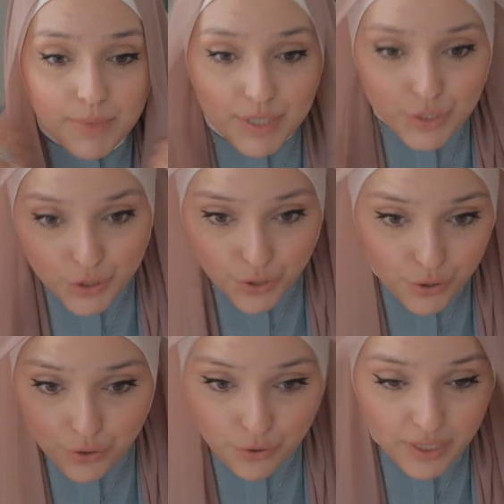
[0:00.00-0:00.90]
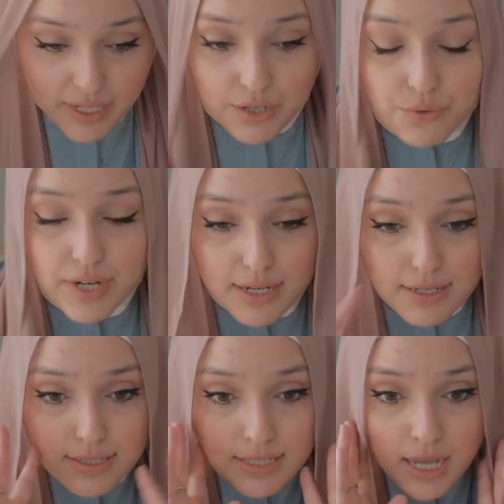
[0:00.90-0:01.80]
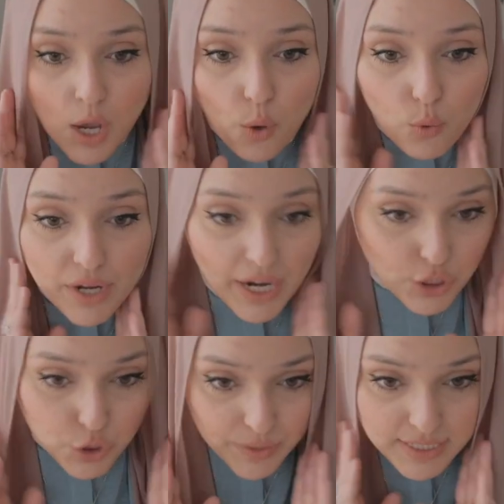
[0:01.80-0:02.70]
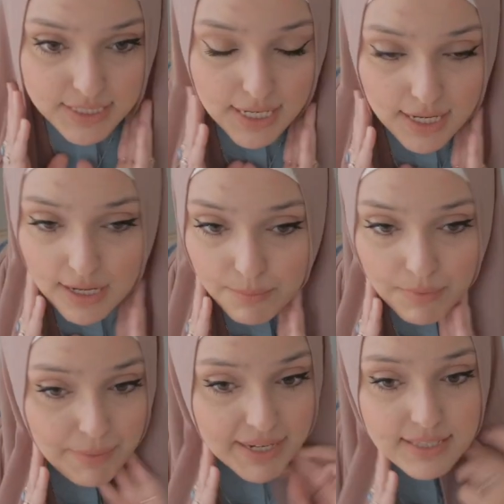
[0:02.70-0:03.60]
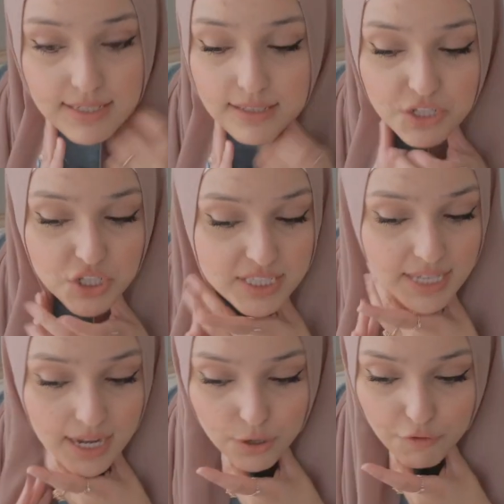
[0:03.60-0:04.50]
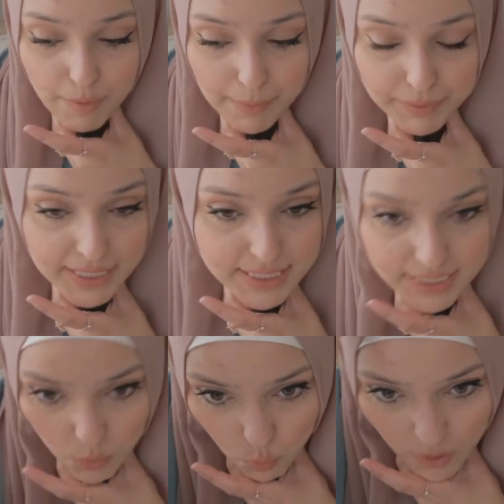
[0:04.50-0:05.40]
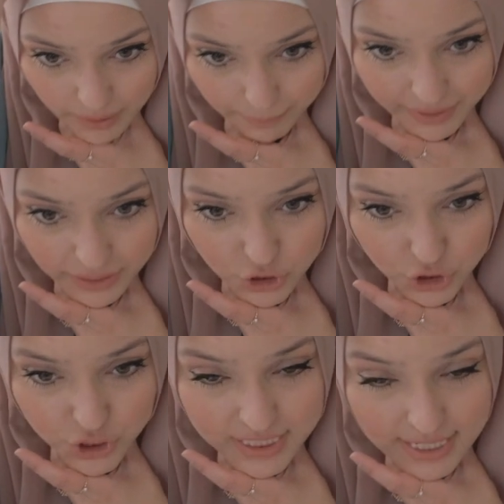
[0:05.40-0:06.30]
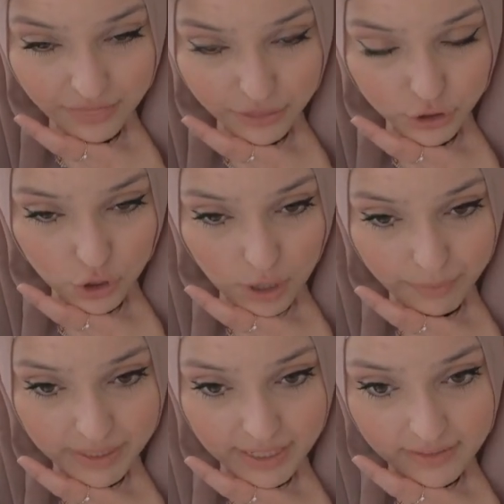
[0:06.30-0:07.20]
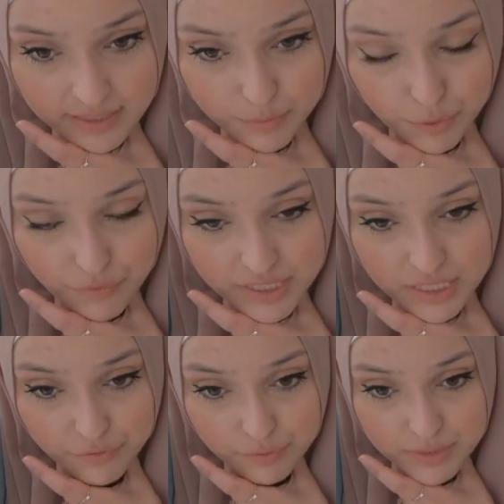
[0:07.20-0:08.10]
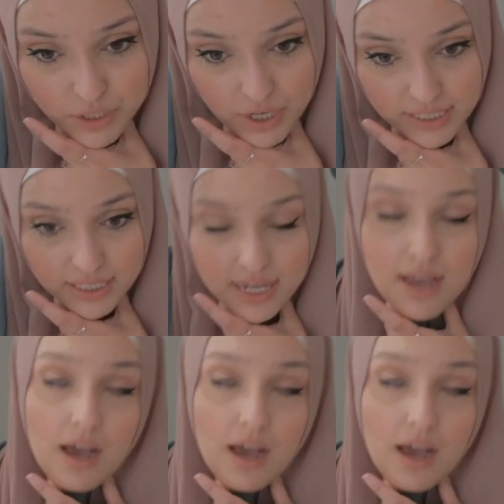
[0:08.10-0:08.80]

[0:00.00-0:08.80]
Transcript: So here it is. What I do is basically just start off by placing one pin just at the top. Again, this prevents it from styling.